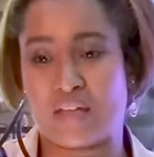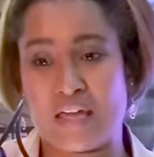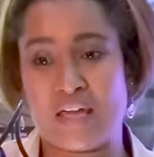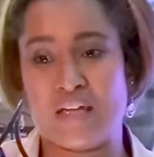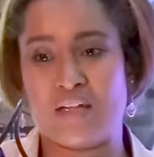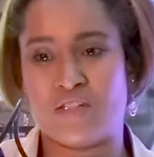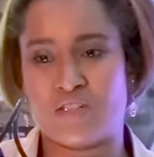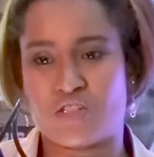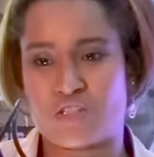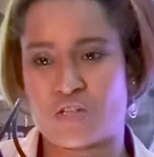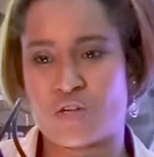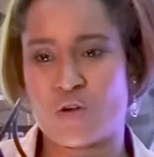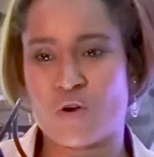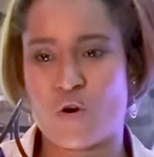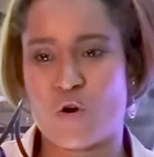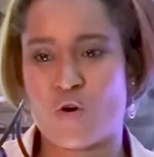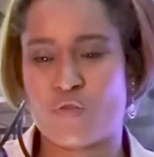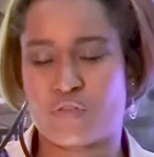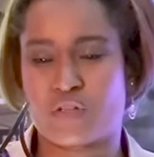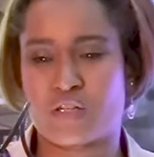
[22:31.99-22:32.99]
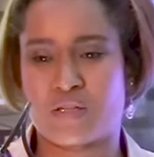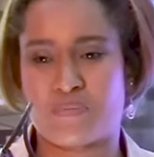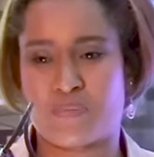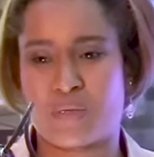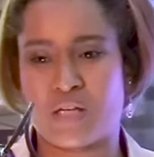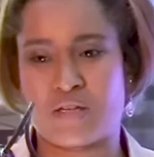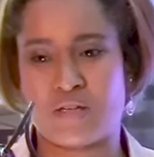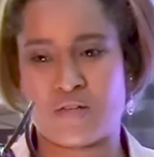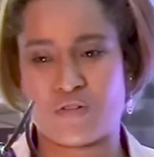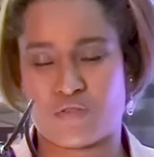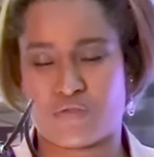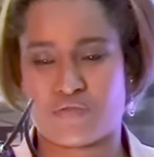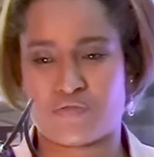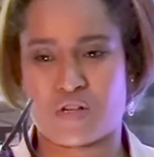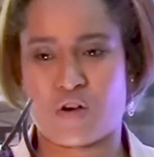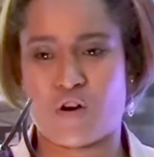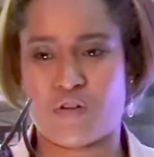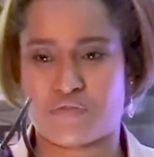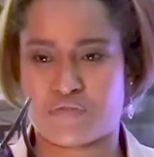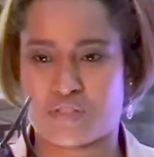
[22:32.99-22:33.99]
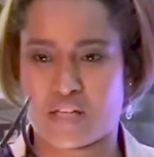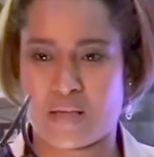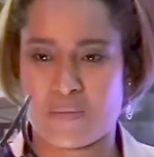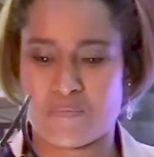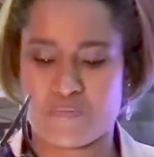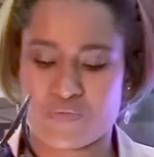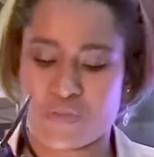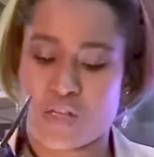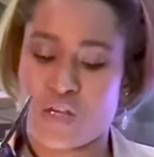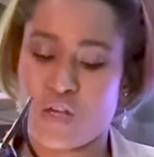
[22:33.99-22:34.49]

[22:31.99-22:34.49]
gauge over a period of time.